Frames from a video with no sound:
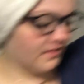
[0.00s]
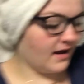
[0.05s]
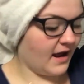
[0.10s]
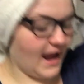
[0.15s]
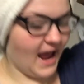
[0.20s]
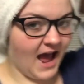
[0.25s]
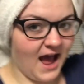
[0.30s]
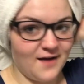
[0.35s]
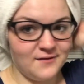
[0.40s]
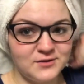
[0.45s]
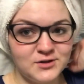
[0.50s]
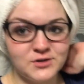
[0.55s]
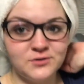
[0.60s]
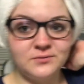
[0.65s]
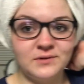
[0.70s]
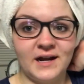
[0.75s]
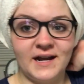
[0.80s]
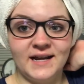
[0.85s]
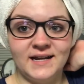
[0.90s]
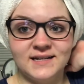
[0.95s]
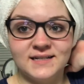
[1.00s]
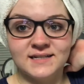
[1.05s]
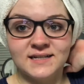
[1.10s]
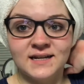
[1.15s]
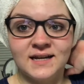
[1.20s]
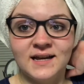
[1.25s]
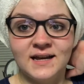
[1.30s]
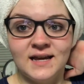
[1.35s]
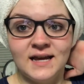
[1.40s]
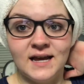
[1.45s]
I have to write
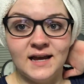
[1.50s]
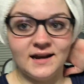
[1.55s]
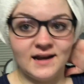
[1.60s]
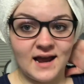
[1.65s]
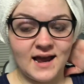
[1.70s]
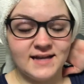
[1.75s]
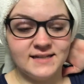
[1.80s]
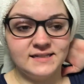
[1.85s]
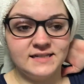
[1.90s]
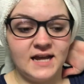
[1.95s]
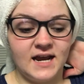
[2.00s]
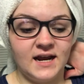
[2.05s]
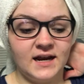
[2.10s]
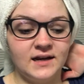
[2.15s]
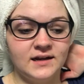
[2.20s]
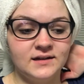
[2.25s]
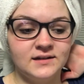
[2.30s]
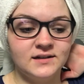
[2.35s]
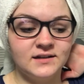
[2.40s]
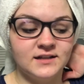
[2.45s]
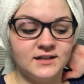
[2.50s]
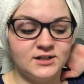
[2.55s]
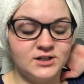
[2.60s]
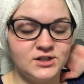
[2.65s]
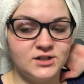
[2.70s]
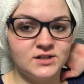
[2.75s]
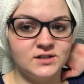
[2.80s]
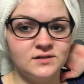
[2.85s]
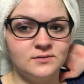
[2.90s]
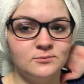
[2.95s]
an essay
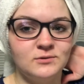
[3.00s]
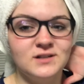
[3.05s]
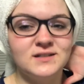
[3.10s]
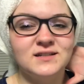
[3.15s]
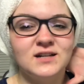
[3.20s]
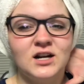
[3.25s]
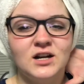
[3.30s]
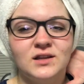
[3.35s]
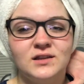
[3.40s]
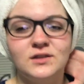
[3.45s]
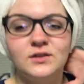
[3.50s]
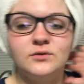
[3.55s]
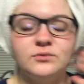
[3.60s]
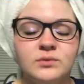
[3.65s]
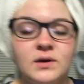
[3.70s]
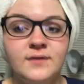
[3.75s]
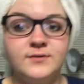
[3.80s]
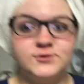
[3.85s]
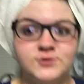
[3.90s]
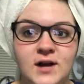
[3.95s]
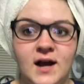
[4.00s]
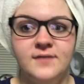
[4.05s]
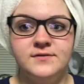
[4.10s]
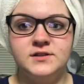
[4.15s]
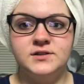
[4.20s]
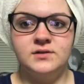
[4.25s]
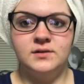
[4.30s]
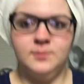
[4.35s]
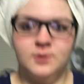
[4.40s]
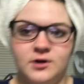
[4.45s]
that's, well, it's not, the rough
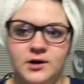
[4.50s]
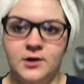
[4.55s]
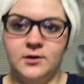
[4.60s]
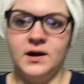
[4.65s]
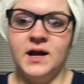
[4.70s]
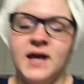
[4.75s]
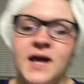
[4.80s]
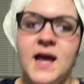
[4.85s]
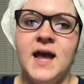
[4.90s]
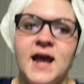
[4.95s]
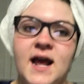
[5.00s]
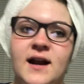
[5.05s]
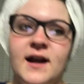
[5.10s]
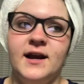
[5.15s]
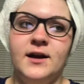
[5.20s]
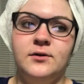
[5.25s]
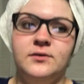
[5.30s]
draft's due tomorrow, and I